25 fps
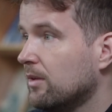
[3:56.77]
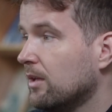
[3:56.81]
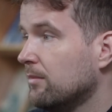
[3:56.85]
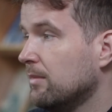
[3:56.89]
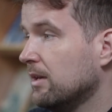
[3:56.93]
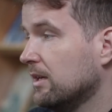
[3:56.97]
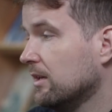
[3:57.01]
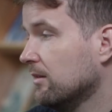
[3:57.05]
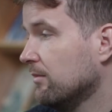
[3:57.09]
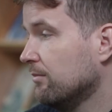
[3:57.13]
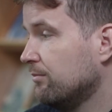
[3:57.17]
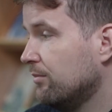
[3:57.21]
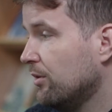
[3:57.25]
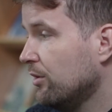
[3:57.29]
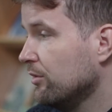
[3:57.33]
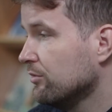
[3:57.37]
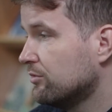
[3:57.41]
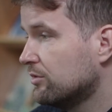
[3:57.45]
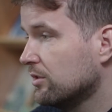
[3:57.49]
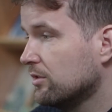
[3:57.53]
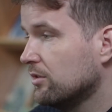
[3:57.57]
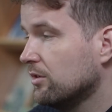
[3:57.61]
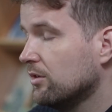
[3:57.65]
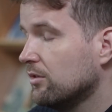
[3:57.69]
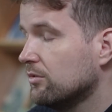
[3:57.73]
and make a
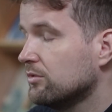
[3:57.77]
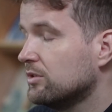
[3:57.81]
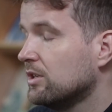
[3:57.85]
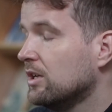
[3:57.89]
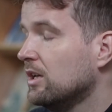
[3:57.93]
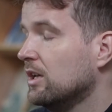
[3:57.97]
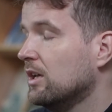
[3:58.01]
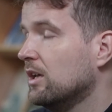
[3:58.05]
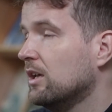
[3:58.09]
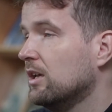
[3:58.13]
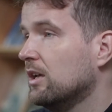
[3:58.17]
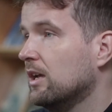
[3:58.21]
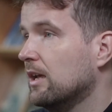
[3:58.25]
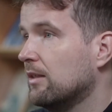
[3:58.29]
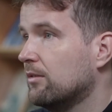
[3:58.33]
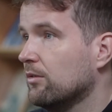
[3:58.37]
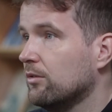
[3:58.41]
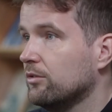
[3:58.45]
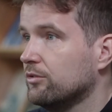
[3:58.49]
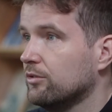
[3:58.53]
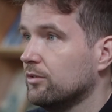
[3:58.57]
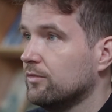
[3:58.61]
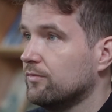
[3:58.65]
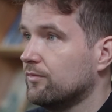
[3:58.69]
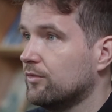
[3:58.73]
post-it note. It's all
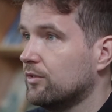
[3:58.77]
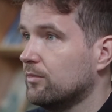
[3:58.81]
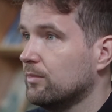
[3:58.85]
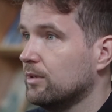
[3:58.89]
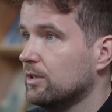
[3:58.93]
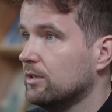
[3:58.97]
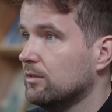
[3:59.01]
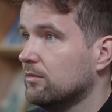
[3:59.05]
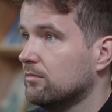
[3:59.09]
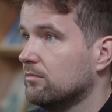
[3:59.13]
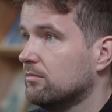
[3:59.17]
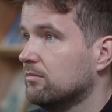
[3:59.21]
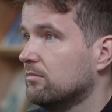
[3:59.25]
done for me.